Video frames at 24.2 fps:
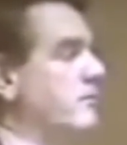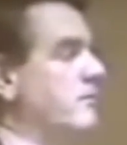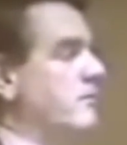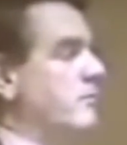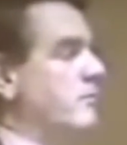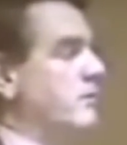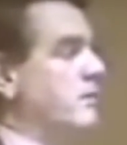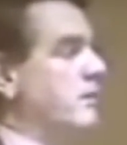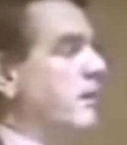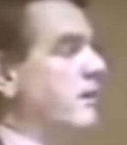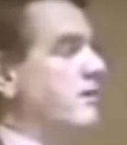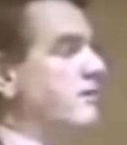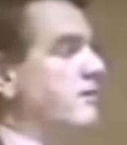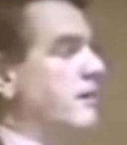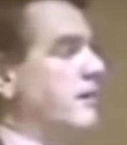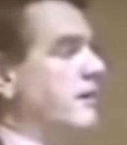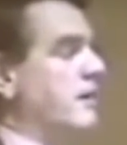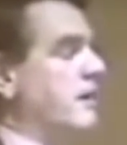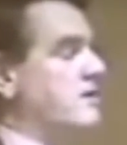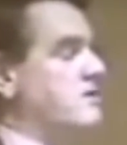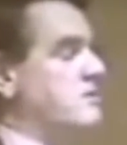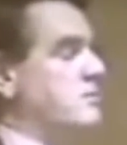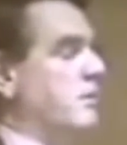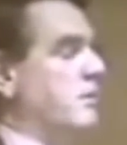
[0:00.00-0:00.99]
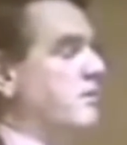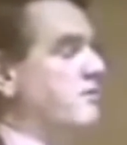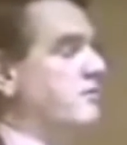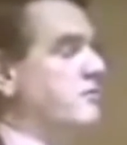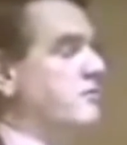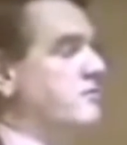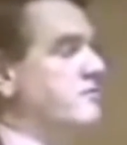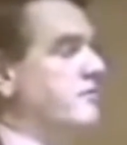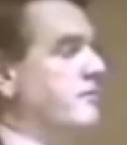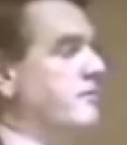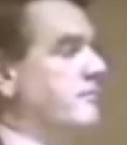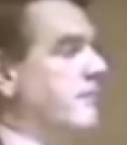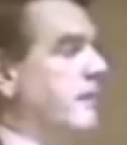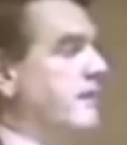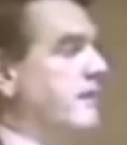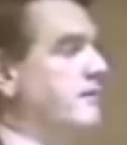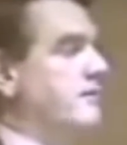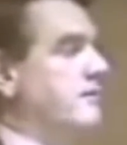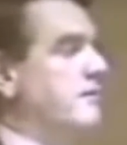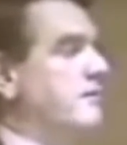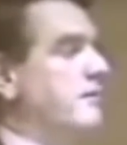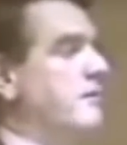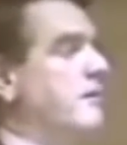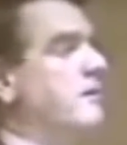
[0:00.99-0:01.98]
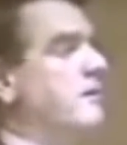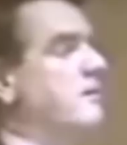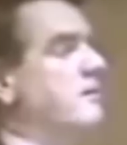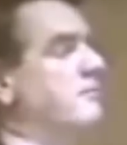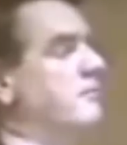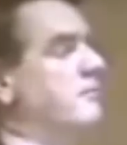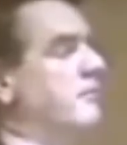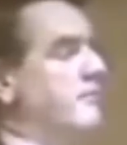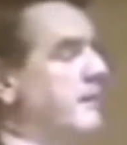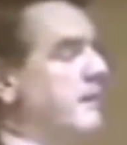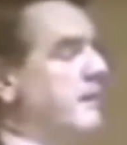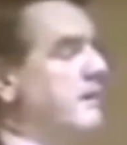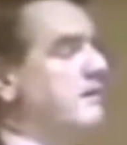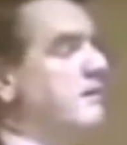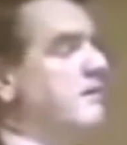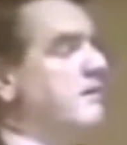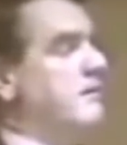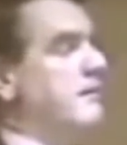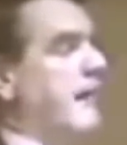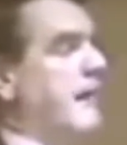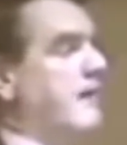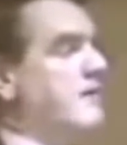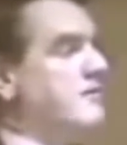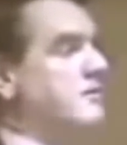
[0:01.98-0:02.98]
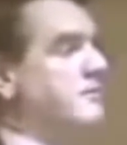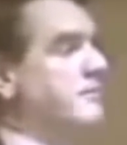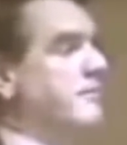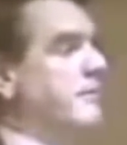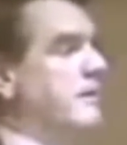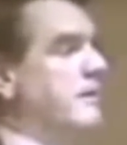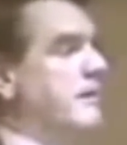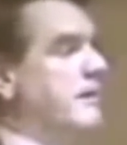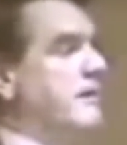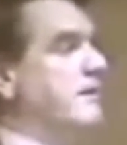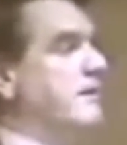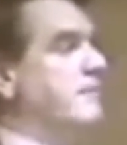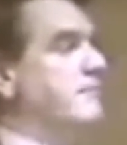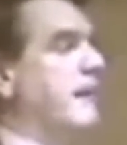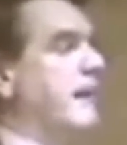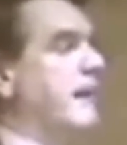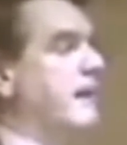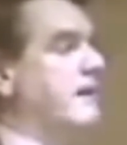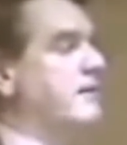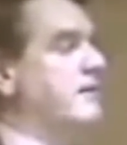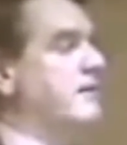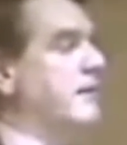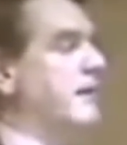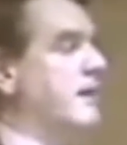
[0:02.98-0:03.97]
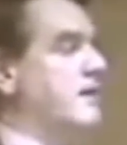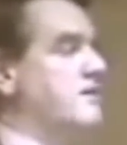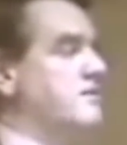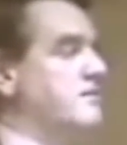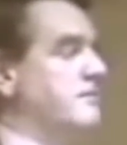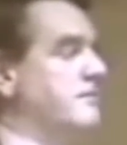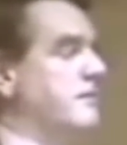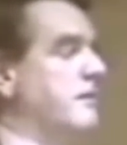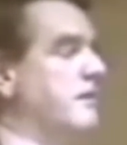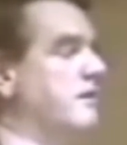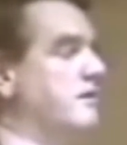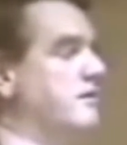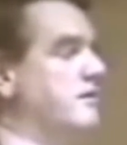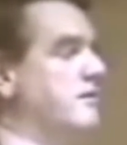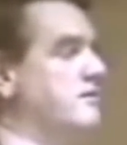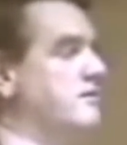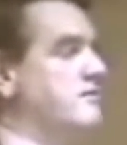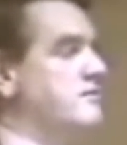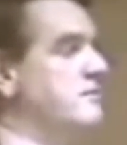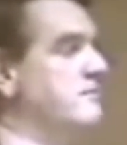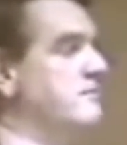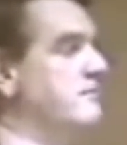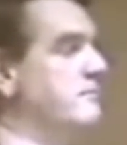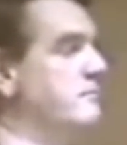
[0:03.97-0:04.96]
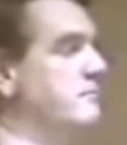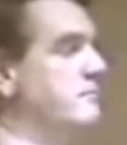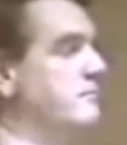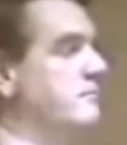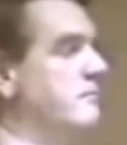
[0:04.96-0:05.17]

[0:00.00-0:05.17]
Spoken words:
We can't get our squadrons from London, from England, out to Berlin and back in the hours of darkness.